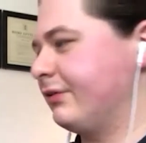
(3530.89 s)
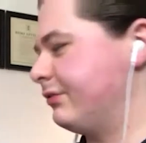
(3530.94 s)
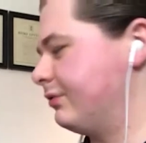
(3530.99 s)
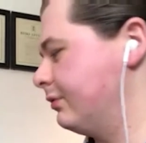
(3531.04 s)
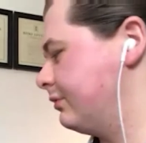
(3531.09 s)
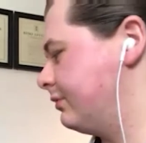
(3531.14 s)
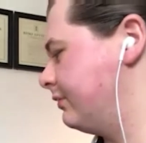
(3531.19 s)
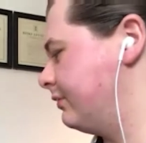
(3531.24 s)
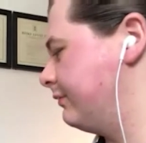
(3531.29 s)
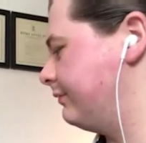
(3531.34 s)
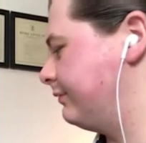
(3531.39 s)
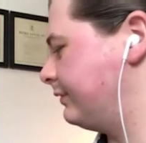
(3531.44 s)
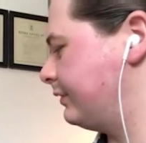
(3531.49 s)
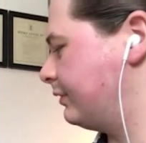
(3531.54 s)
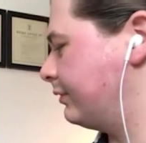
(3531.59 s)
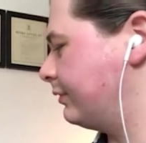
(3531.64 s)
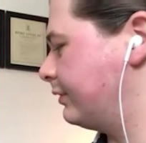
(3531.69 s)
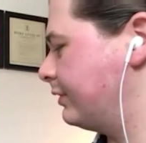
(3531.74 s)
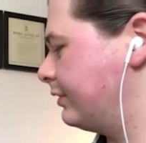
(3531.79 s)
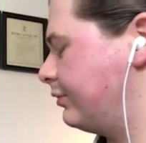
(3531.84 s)
So it's a
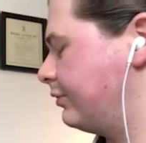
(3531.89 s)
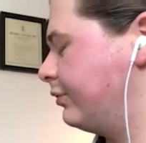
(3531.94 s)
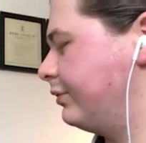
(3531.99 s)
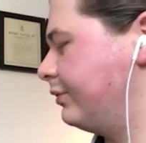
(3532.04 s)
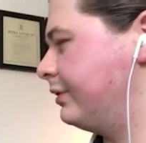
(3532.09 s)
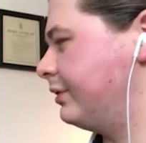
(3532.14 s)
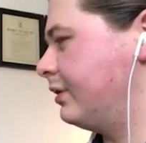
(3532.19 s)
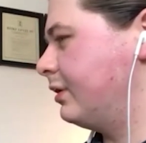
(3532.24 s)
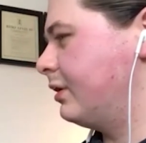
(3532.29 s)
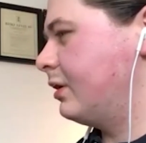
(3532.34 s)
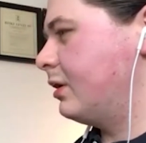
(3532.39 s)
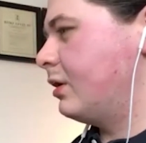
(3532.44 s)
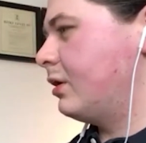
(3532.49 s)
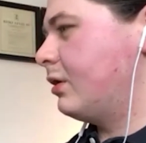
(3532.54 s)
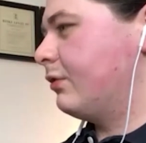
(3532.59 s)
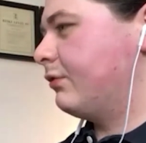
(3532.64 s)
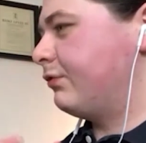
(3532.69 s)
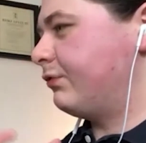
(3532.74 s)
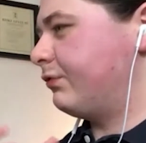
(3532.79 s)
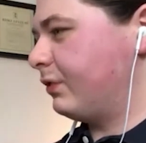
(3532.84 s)
very good
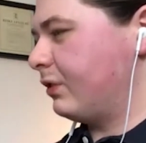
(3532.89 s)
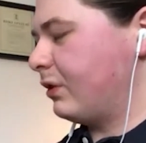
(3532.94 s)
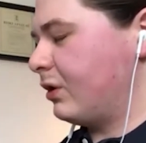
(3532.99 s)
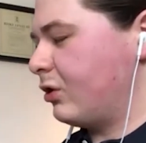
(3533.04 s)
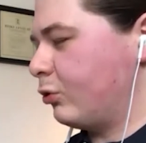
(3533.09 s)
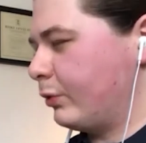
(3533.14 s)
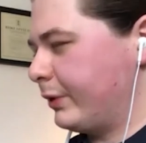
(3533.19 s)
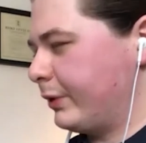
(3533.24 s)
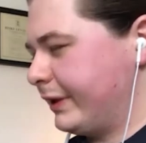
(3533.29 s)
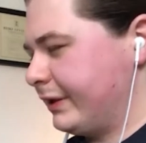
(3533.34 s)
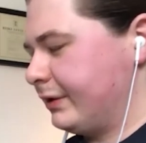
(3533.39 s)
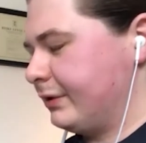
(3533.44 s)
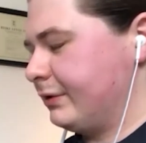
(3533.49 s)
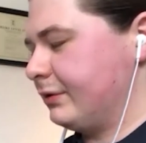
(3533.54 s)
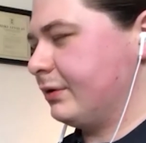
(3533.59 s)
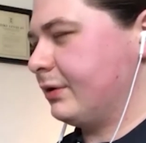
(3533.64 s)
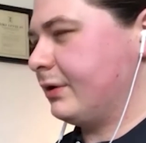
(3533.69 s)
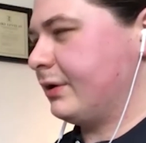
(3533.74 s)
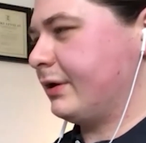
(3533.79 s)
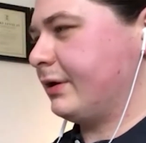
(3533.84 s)
flowing